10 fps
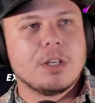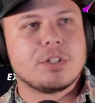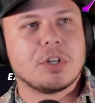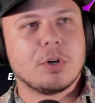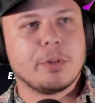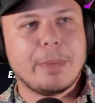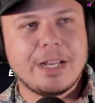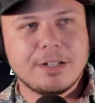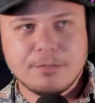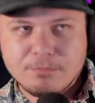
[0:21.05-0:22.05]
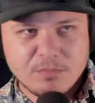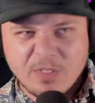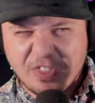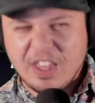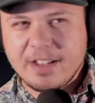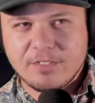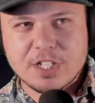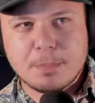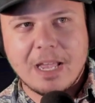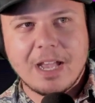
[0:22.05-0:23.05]
So the main thing of this
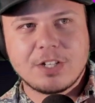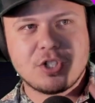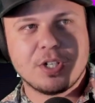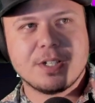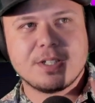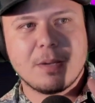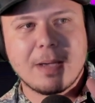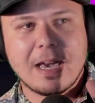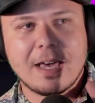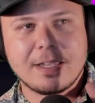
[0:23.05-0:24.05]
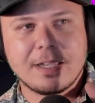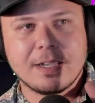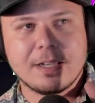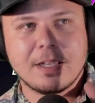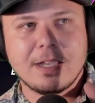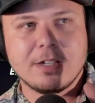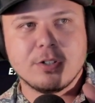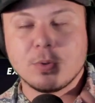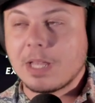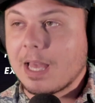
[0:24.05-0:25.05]
patch is them adding in a
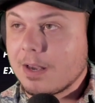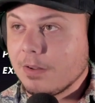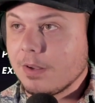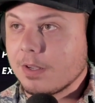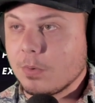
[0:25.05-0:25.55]
new catalog,